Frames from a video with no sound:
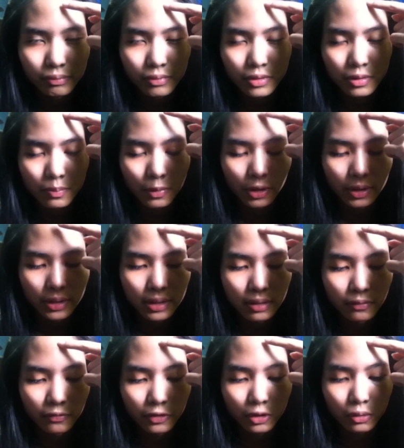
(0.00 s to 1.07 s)
spots,
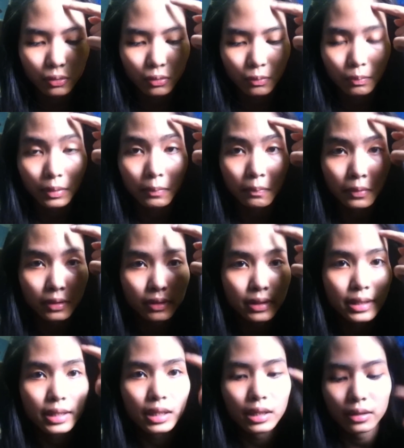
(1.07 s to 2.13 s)
a few
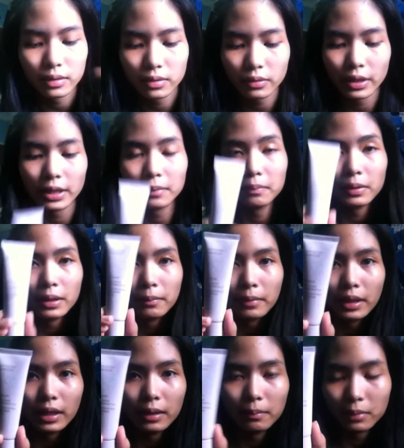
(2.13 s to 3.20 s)
pimples here, so I applied
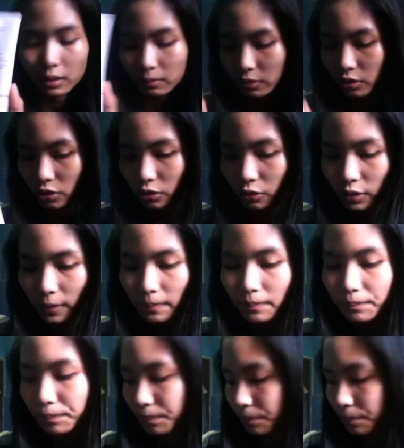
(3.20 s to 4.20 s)
my blemish cream.